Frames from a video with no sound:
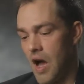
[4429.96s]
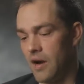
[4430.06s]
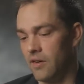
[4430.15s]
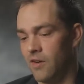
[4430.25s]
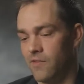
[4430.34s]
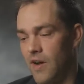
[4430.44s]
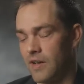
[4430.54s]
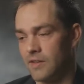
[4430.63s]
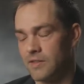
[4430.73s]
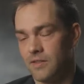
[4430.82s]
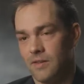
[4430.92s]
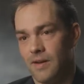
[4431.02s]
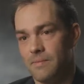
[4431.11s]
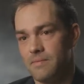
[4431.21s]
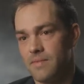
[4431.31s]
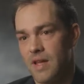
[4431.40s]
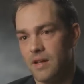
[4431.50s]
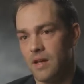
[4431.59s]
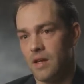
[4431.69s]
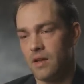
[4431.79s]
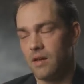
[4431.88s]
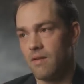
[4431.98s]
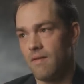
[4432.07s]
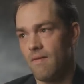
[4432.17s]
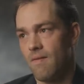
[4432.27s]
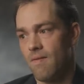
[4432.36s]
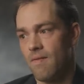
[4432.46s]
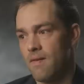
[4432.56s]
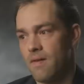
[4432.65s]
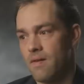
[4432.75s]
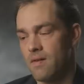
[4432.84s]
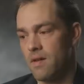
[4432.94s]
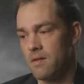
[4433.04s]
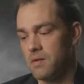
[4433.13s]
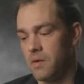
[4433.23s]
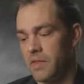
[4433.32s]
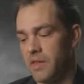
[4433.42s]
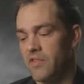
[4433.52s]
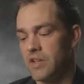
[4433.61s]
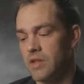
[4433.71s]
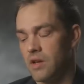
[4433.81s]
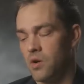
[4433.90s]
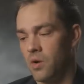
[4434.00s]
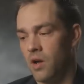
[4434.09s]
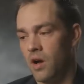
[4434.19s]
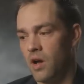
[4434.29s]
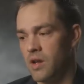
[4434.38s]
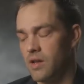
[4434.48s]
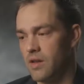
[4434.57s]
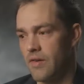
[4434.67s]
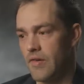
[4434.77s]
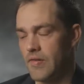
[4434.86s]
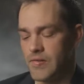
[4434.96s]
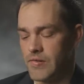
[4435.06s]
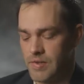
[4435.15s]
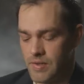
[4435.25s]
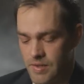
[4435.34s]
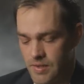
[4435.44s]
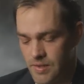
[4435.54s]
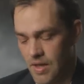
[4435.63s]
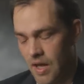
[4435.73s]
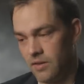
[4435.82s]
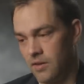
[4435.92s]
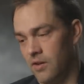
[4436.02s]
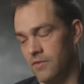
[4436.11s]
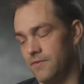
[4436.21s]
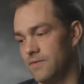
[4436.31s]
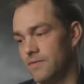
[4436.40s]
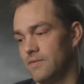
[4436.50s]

I don't know if I could have stood up that day. With everything going on, I don't know if